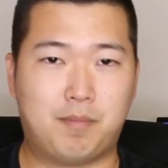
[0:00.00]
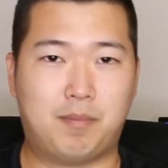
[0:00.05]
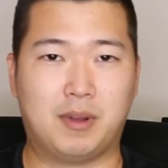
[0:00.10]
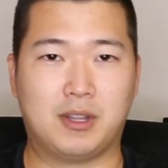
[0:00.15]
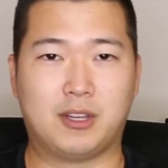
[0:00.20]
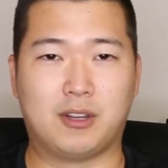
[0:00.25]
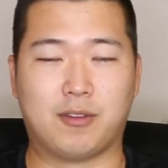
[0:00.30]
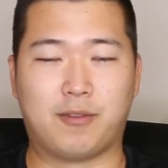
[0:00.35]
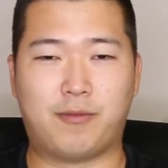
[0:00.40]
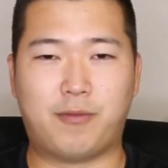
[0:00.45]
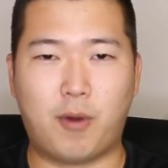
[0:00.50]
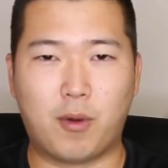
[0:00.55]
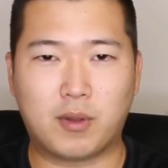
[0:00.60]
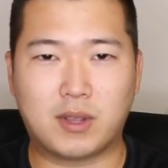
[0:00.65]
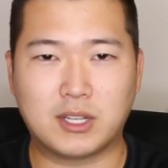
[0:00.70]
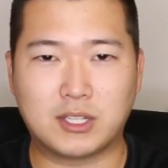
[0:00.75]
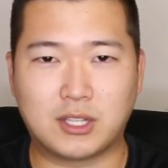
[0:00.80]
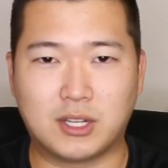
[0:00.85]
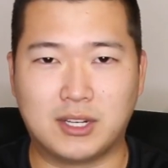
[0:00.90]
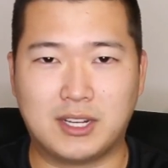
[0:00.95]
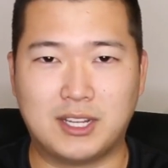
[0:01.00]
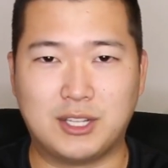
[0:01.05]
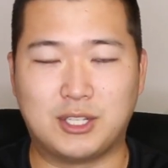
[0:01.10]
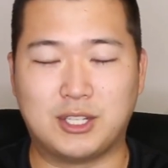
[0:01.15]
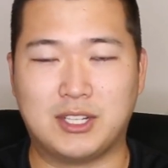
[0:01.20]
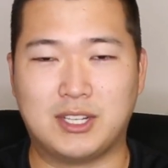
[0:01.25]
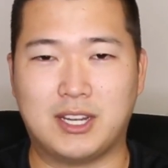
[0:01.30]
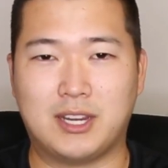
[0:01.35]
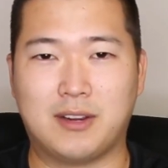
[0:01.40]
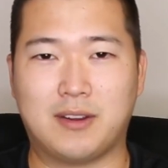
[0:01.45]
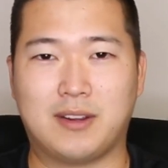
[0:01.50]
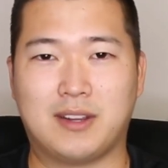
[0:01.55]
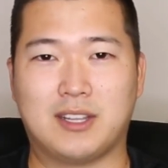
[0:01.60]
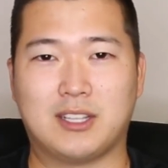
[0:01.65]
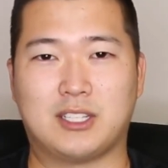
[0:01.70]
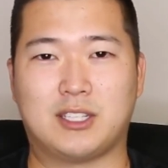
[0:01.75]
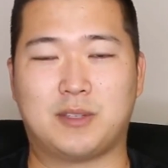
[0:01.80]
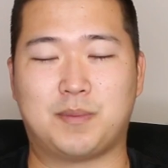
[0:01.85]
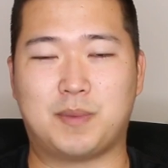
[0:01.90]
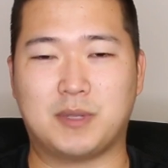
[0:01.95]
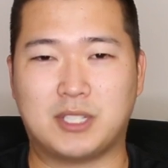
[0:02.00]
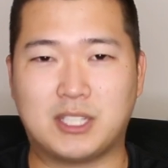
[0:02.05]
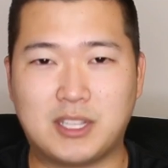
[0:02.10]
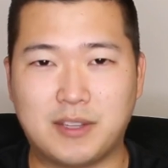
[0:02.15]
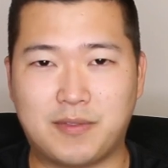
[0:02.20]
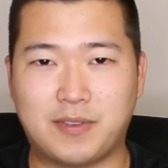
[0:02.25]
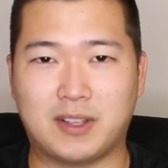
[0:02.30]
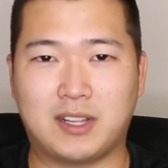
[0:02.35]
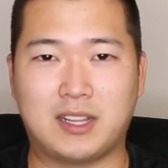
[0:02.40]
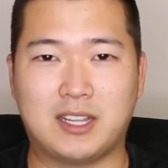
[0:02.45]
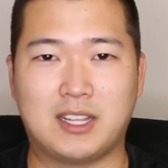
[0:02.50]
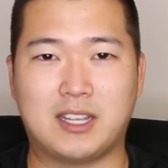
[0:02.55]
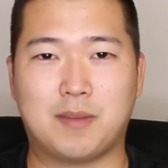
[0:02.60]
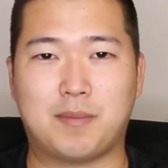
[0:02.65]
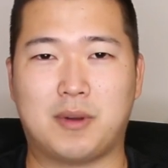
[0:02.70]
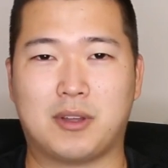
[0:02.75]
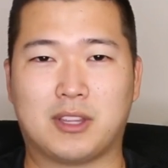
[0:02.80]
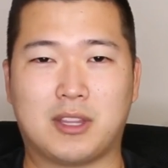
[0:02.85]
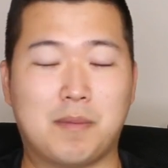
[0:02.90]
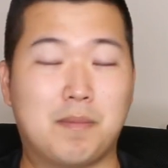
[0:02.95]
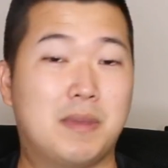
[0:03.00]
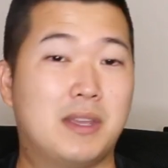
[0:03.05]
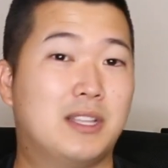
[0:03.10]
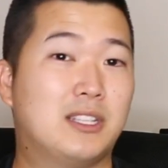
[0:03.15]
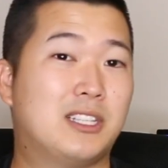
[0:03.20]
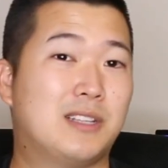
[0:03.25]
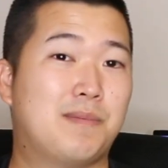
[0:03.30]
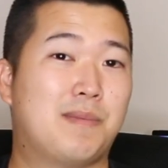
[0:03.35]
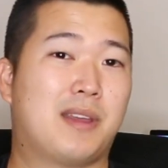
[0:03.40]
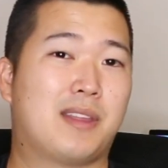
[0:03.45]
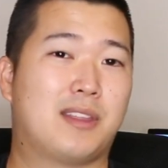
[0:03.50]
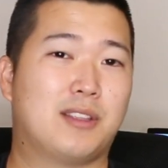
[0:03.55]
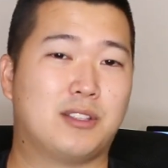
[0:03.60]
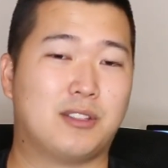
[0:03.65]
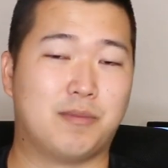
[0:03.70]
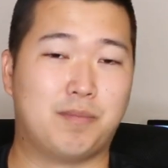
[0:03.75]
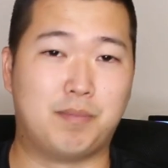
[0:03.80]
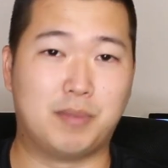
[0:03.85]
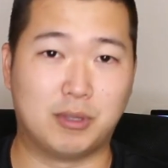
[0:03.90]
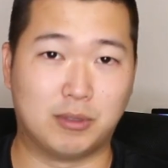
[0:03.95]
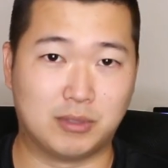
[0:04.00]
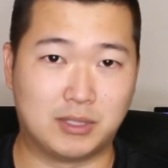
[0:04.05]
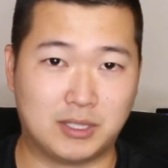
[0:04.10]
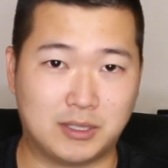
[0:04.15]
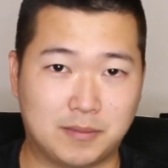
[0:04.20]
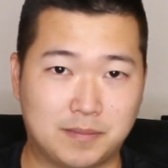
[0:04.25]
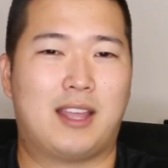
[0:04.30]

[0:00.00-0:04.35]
But your focus on engineering is specifically about the means and methods of building.